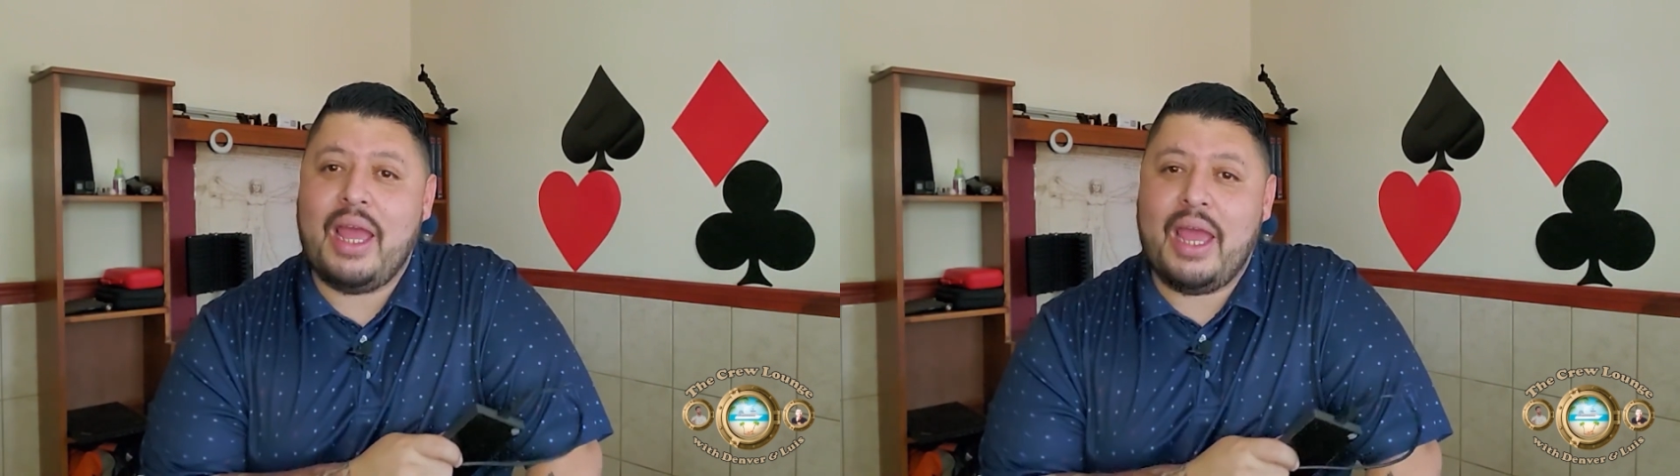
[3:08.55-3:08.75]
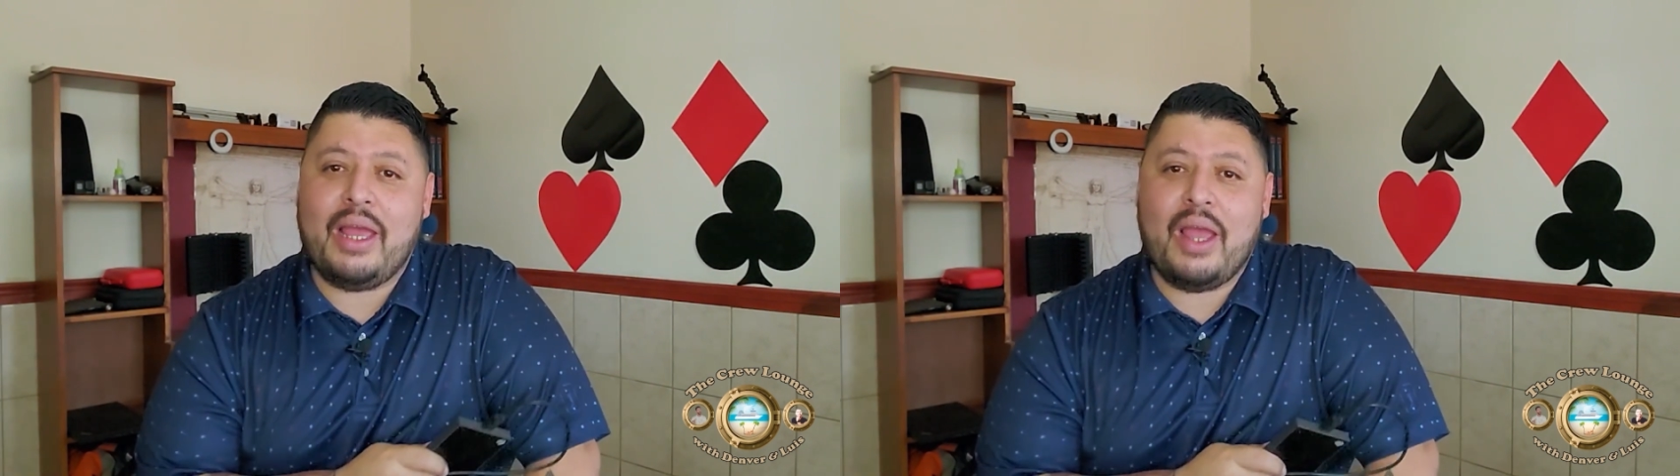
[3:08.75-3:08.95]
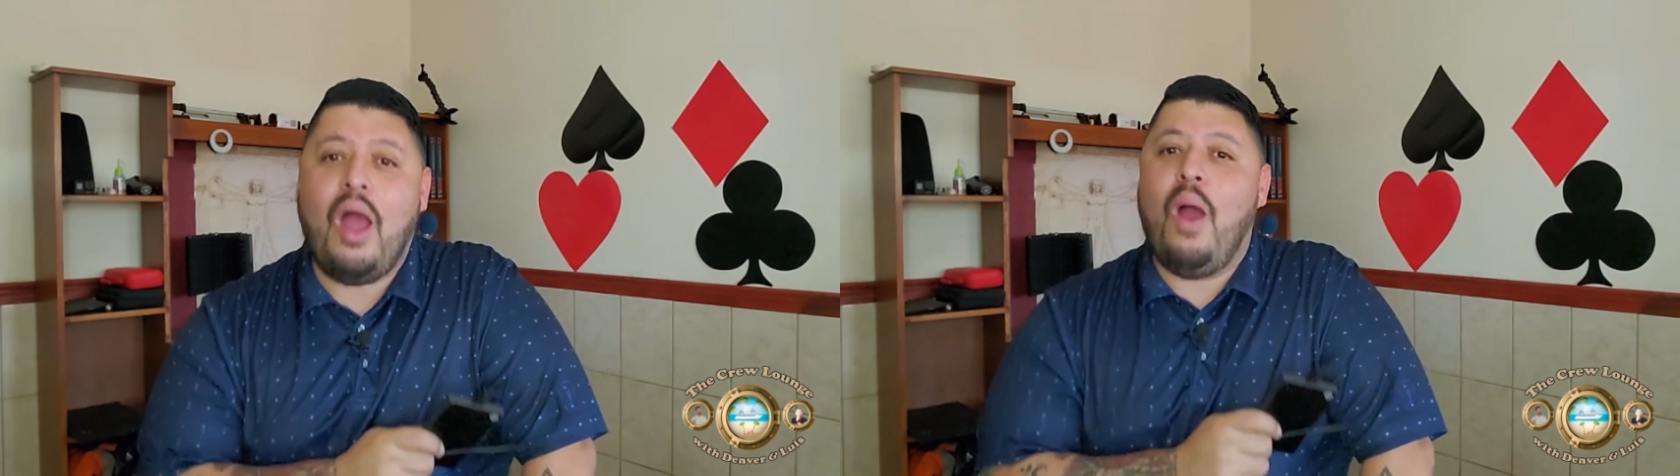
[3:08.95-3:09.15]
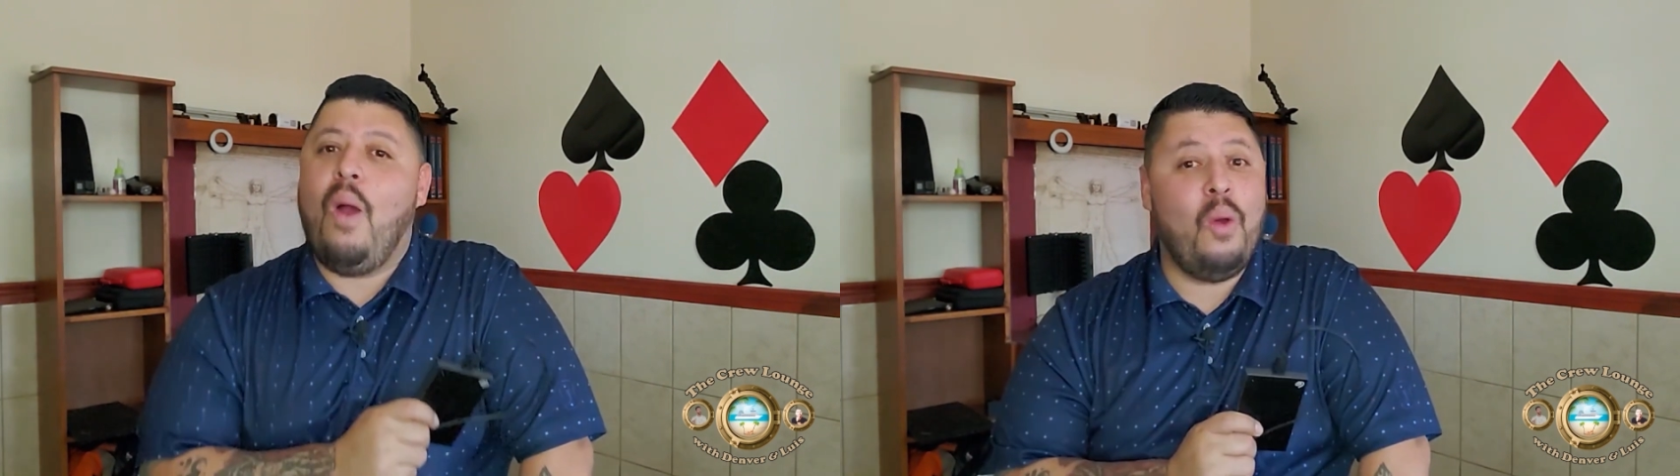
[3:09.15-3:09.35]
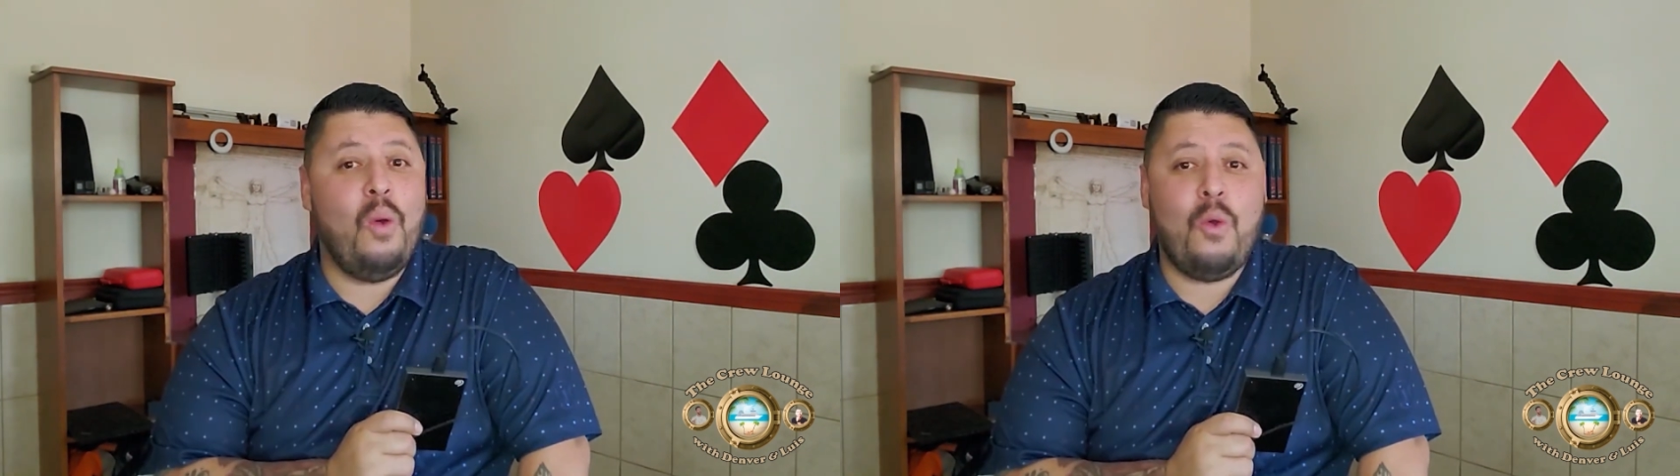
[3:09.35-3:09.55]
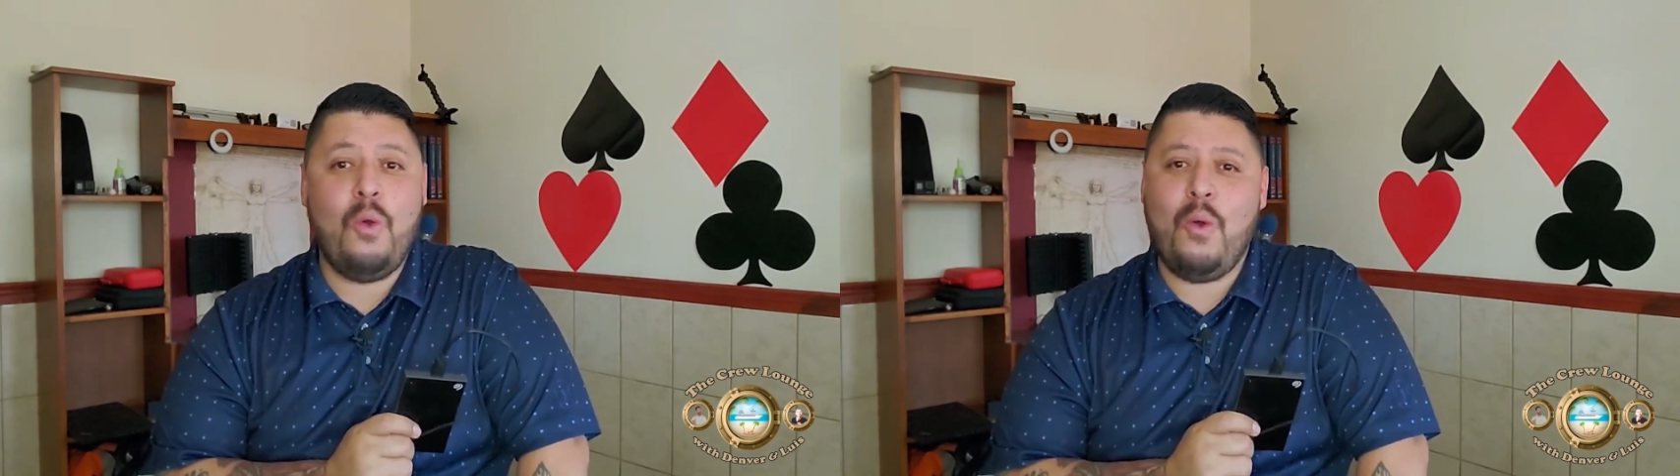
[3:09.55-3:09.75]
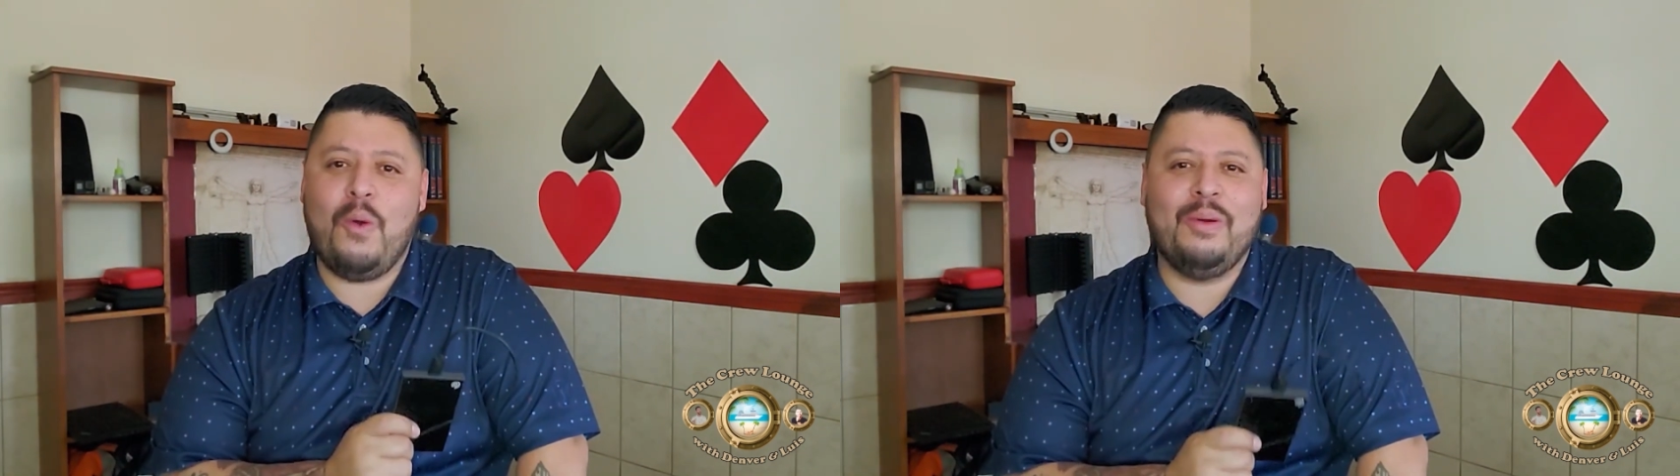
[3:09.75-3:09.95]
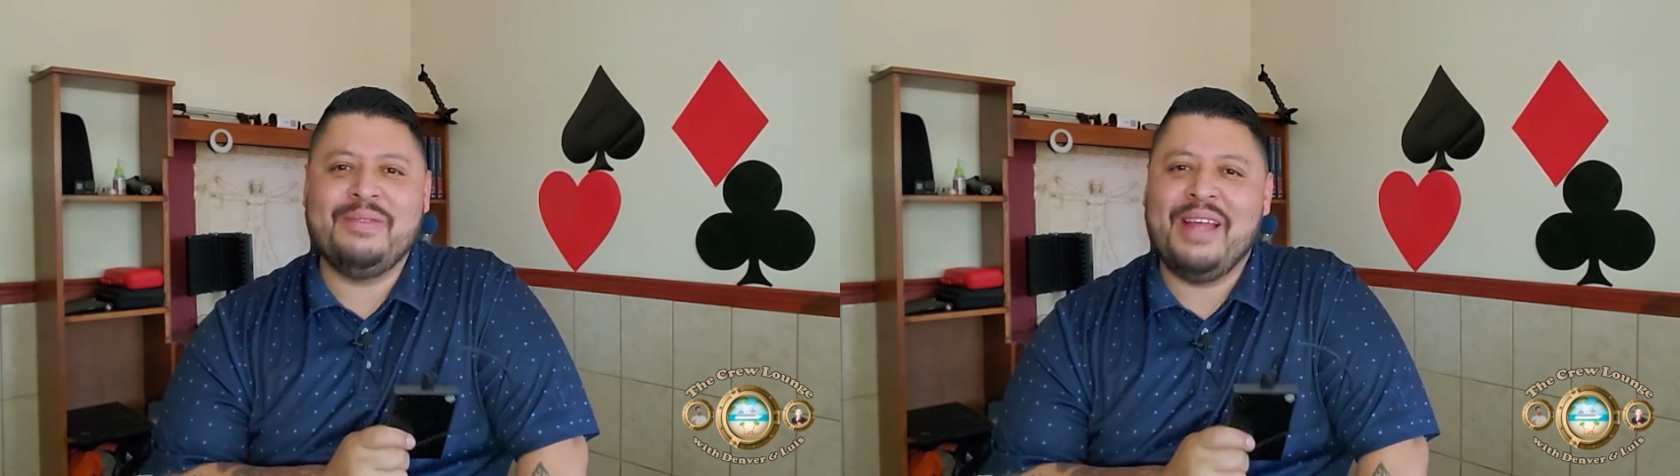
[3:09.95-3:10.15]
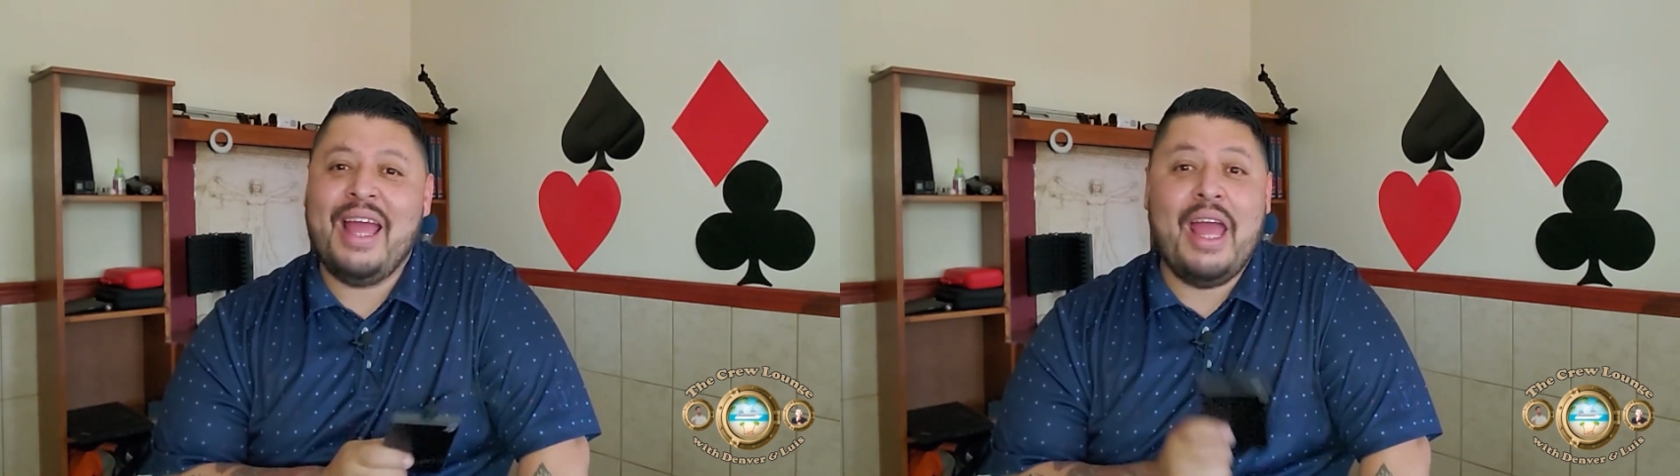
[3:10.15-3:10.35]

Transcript: And whew,